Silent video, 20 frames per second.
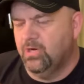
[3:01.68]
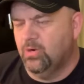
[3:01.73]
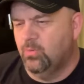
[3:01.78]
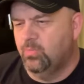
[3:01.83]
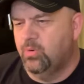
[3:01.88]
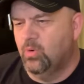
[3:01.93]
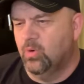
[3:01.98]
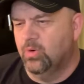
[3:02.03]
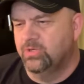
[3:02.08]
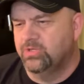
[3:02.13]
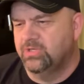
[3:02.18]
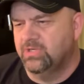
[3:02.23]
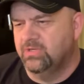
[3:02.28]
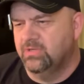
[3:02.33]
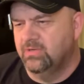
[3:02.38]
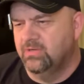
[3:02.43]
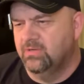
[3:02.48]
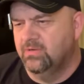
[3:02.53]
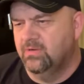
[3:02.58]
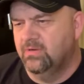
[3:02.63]
portion,
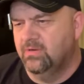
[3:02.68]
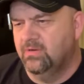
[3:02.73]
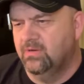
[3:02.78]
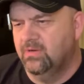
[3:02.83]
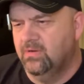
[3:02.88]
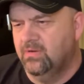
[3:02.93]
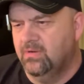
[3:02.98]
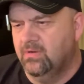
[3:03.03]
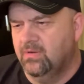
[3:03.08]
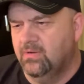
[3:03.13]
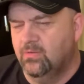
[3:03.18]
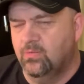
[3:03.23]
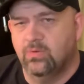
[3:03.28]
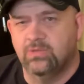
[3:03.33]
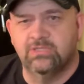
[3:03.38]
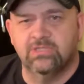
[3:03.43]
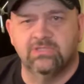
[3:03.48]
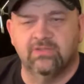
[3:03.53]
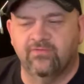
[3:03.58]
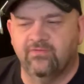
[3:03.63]
which
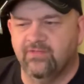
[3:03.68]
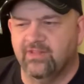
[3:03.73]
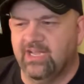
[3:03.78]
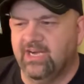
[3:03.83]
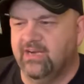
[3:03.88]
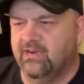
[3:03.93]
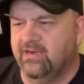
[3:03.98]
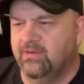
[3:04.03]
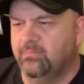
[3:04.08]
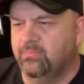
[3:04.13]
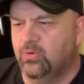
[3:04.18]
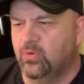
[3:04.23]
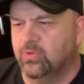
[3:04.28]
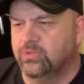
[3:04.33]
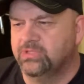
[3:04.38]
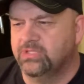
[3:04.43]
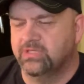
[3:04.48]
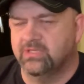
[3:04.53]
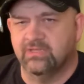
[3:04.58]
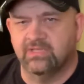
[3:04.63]
is the flaring
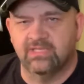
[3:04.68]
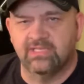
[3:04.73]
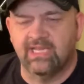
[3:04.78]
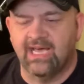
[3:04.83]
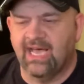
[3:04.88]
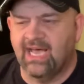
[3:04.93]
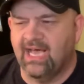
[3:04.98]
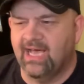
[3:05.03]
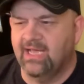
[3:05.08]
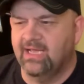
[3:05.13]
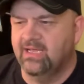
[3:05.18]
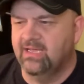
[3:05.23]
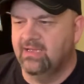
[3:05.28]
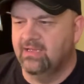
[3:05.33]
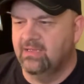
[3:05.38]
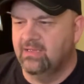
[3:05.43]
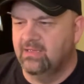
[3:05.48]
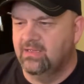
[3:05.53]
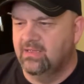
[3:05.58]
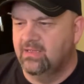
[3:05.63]
portion of the die.
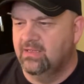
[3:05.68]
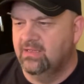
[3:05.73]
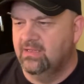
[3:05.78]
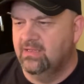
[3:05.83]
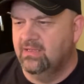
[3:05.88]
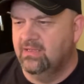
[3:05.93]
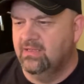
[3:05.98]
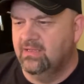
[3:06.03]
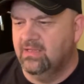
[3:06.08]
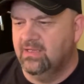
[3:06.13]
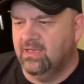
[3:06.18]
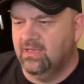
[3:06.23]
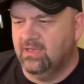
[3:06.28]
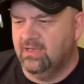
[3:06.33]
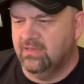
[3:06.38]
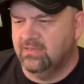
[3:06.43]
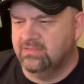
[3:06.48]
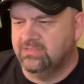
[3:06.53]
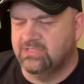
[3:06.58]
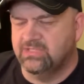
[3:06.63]

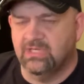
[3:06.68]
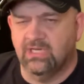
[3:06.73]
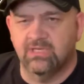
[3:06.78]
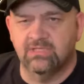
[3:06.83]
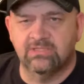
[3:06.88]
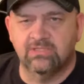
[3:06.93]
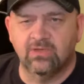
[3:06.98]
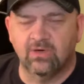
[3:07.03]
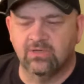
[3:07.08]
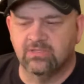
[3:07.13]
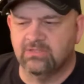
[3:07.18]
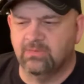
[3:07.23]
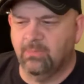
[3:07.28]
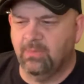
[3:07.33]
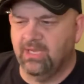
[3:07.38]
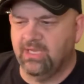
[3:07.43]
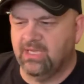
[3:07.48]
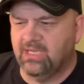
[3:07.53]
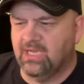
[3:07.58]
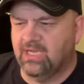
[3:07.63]
Just starts to
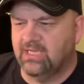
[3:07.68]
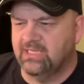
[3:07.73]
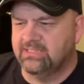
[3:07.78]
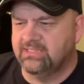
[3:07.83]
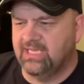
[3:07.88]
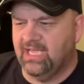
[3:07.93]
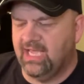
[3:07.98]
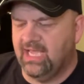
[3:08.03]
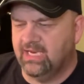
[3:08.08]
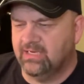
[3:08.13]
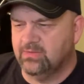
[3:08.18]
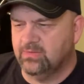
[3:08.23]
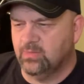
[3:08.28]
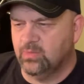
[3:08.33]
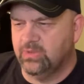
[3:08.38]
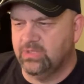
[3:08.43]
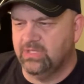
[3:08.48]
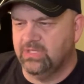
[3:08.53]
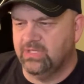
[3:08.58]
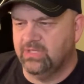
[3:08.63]
make contact
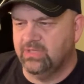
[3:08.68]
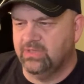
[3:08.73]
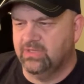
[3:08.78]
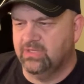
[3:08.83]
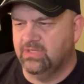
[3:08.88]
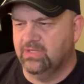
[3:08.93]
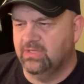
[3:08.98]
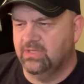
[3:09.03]
with